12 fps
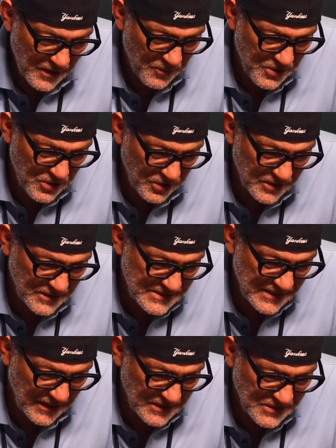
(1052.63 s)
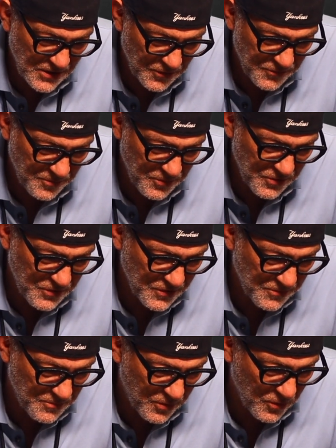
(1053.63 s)
Now, when you look at Salah's
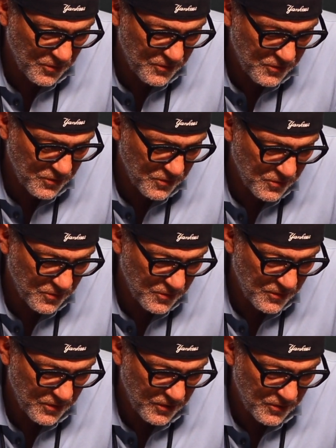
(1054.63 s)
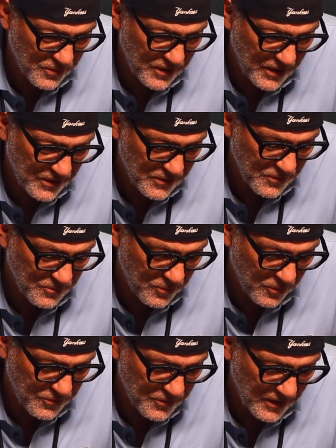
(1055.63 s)
contribution both to
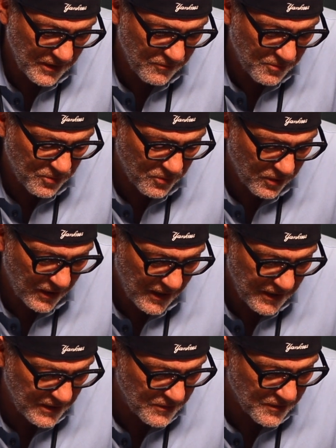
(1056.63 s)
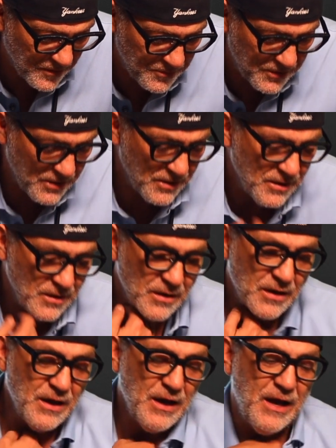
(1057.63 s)
Liverpool and Egypt,
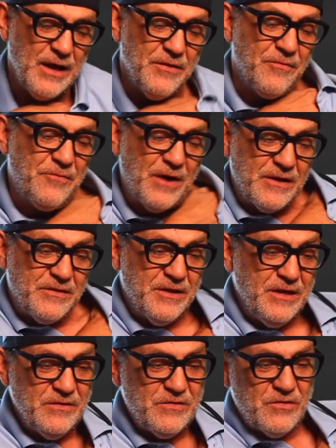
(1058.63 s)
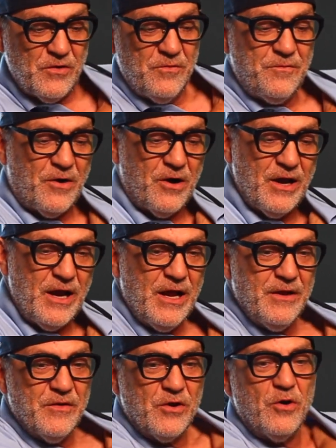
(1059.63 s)
and the fact that he's so far
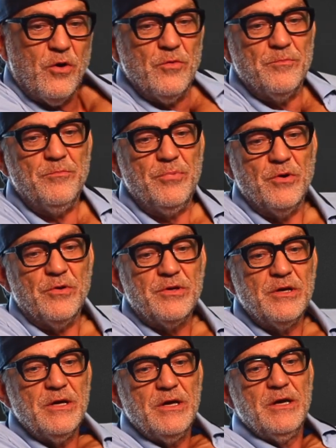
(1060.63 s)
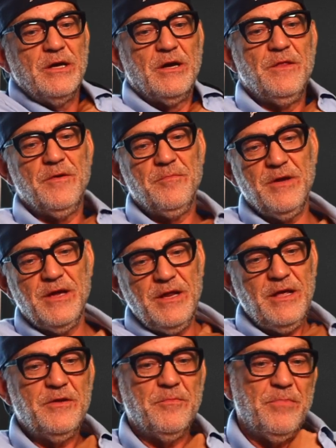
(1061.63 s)
ahead in the Golden Boot, can there
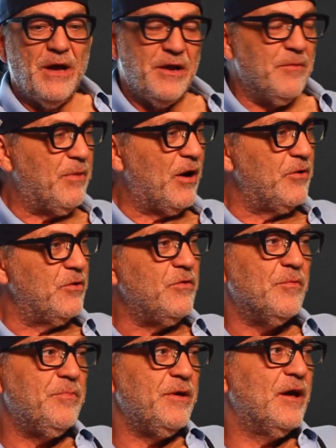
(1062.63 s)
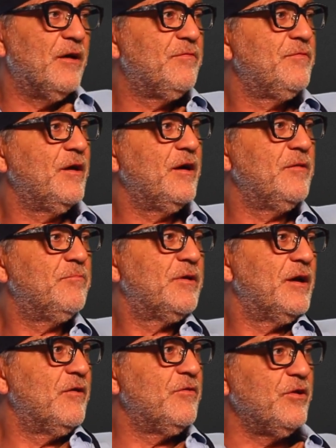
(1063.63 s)
be any debate about who the
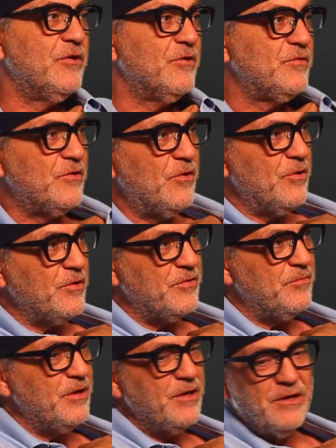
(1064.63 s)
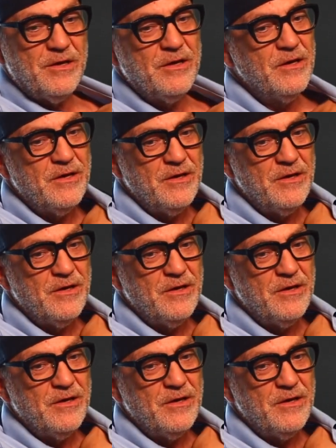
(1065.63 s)
PFA Player of the Year is going to be?